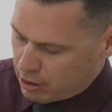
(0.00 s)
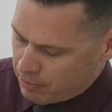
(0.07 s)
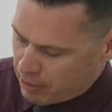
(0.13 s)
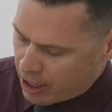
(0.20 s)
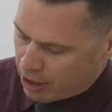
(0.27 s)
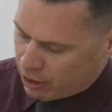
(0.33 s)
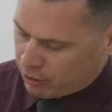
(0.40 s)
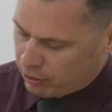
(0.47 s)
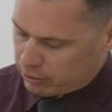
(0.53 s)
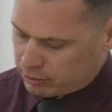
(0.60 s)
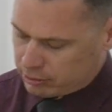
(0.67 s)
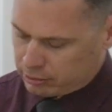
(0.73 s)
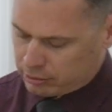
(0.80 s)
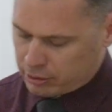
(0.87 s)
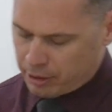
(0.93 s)
about
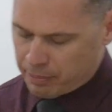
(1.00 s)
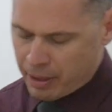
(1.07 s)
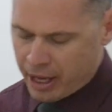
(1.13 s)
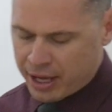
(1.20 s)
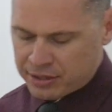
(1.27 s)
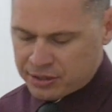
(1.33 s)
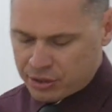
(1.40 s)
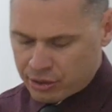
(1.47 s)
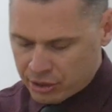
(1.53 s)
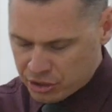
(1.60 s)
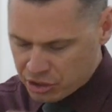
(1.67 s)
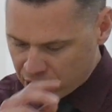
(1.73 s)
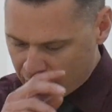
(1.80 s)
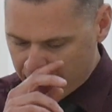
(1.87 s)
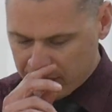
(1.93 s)
a pastor
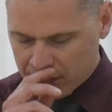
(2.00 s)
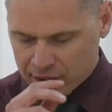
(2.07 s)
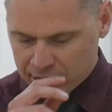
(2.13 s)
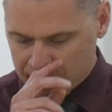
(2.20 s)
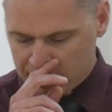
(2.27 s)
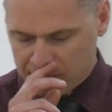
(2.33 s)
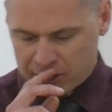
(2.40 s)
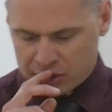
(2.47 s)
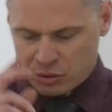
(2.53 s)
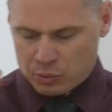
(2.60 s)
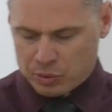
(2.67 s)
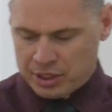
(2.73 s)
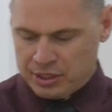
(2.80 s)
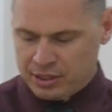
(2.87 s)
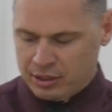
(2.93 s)
in China
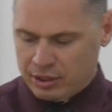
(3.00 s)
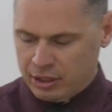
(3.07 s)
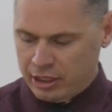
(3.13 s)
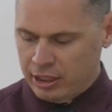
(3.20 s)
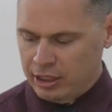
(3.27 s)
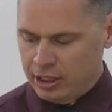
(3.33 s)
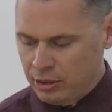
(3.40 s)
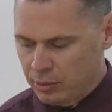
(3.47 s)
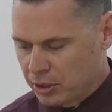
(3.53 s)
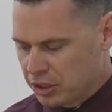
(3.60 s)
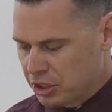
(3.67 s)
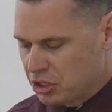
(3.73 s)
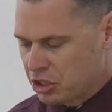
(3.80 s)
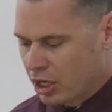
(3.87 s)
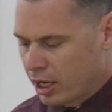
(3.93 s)
just recently, and he
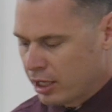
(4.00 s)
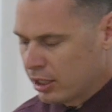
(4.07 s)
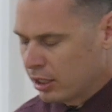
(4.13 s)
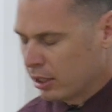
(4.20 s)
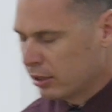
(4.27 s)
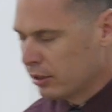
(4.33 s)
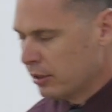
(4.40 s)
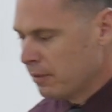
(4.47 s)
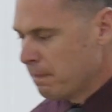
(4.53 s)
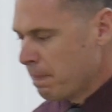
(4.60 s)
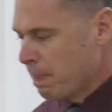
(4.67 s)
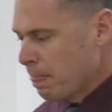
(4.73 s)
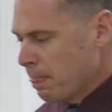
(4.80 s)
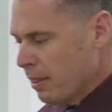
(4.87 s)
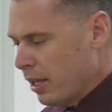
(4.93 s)
went to China,
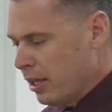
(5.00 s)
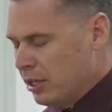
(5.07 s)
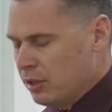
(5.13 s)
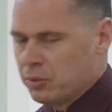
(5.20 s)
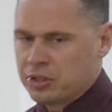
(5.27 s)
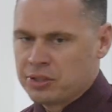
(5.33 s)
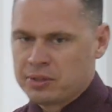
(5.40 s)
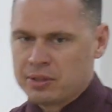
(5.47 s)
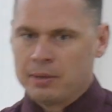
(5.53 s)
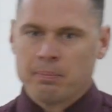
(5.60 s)
and he was